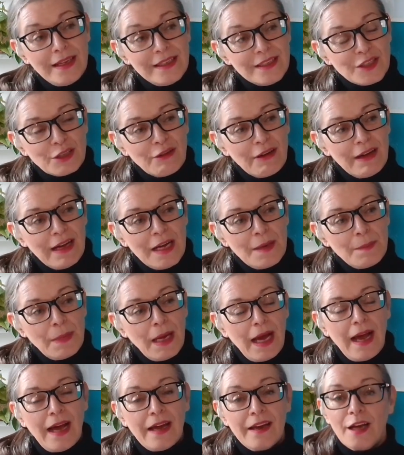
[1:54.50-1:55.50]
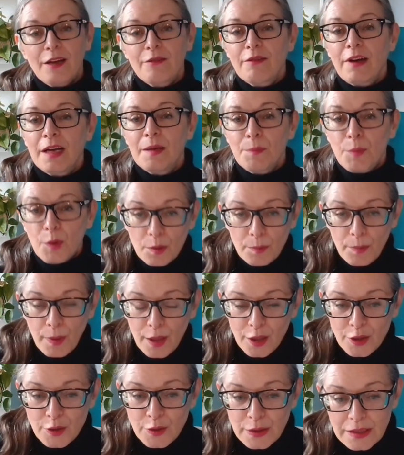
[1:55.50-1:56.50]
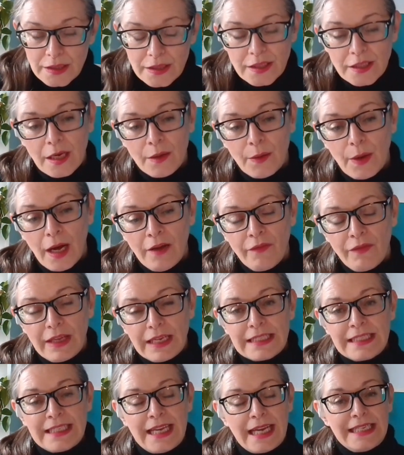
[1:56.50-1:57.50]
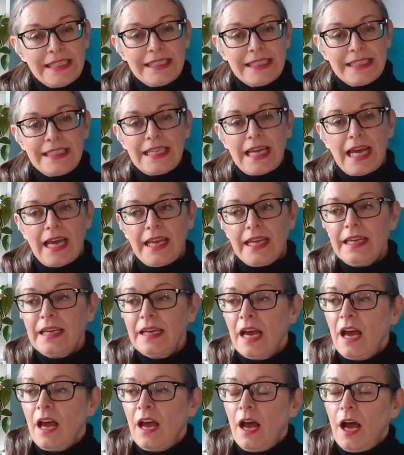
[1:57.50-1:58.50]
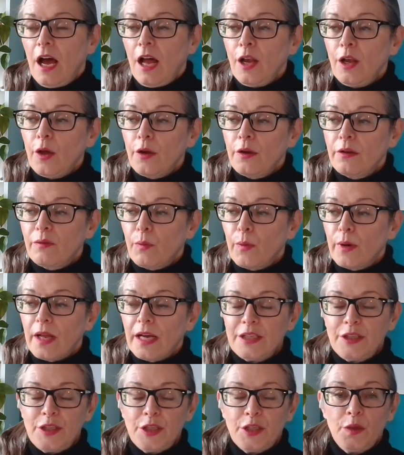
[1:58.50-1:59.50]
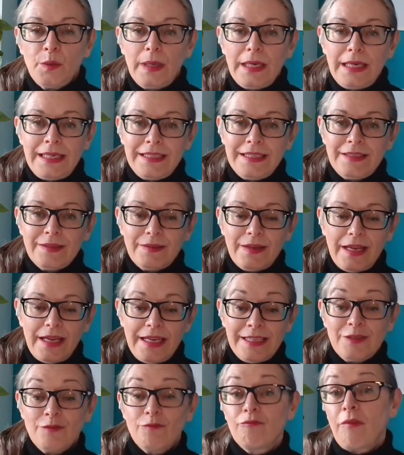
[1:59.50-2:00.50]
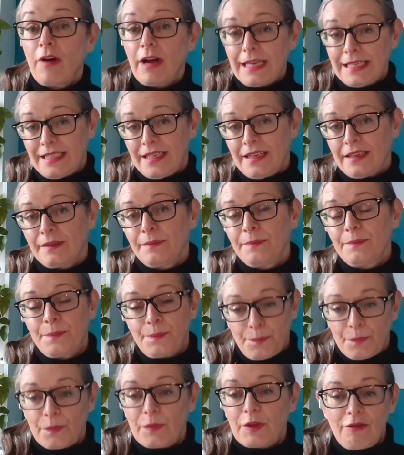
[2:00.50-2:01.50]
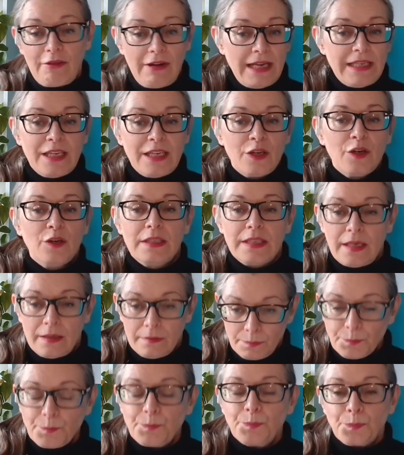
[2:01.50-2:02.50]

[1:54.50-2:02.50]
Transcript: Instagram, and I write blog posts. So I think day to day, a lot of what I do is writing, creating content.